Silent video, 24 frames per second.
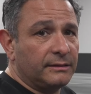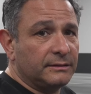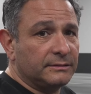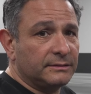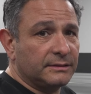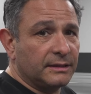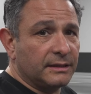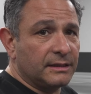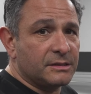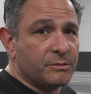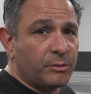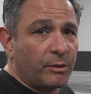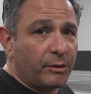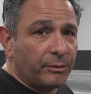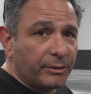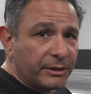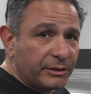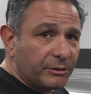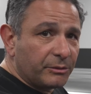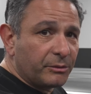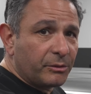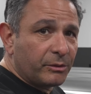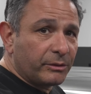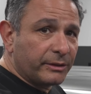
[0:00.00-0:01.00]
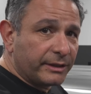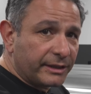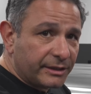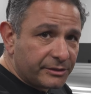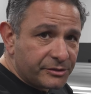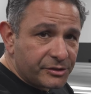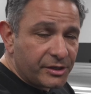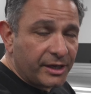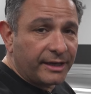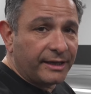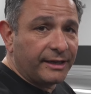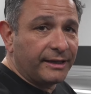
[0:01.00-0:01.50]
So that's why we do all our
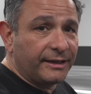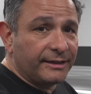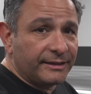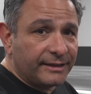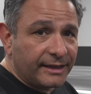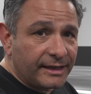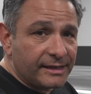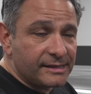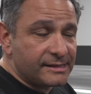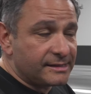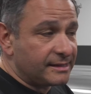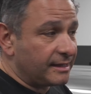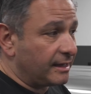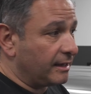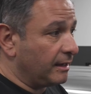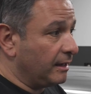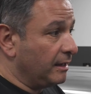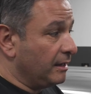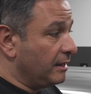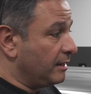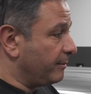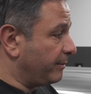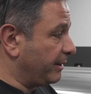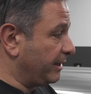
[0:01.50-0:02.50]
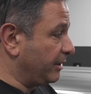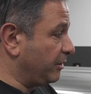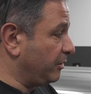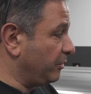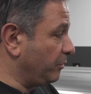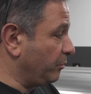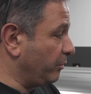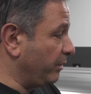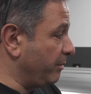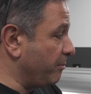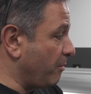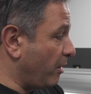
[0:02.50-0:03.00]
checking, testing. But
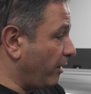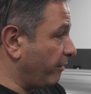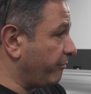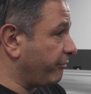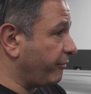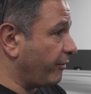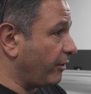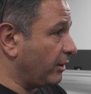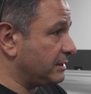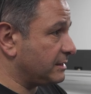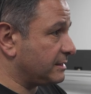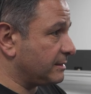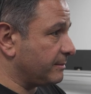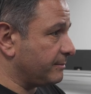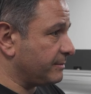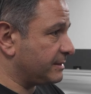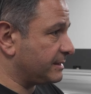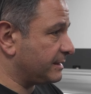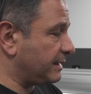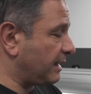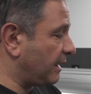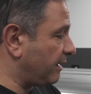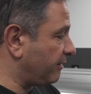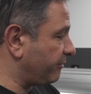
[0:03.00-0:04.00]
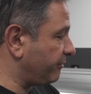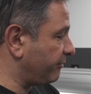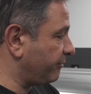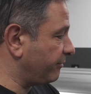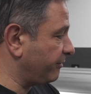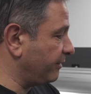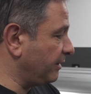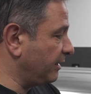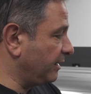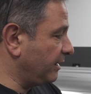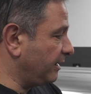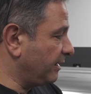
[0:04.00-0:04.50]
we might find some stuff
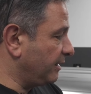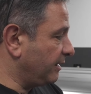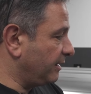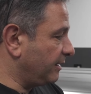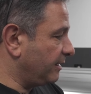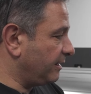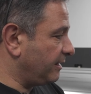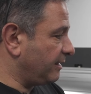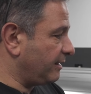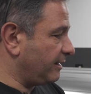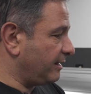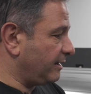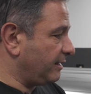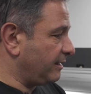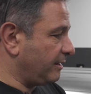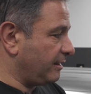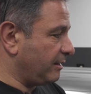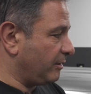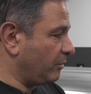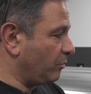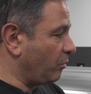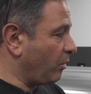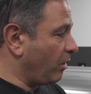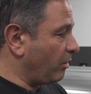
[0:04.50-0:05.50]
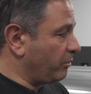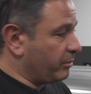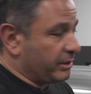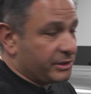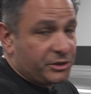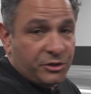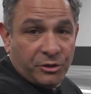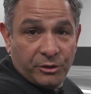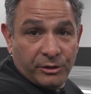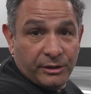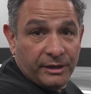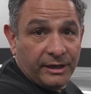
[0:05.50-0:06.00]
while we're
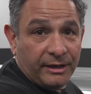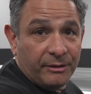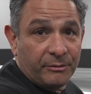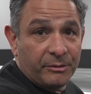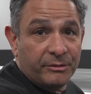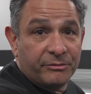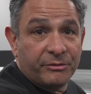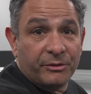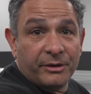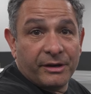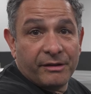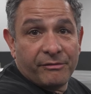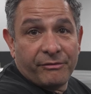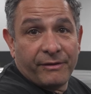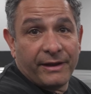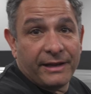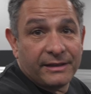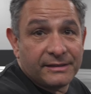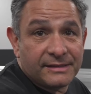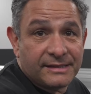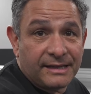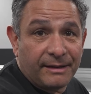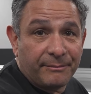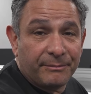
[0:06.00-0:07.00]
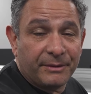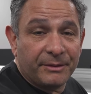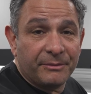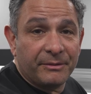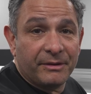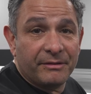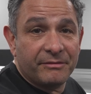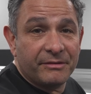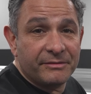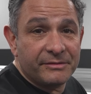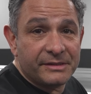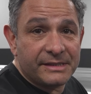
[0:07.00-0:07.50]
tuning. We've already found something, we
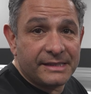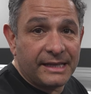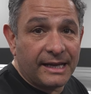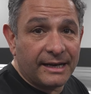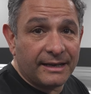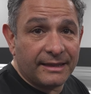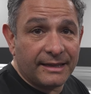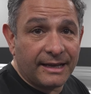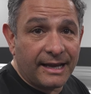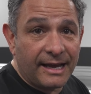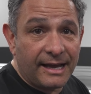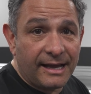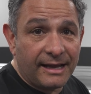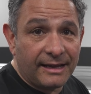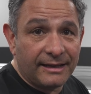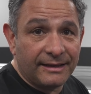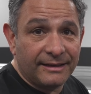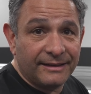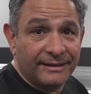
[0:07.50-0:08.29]
haven't even started the car.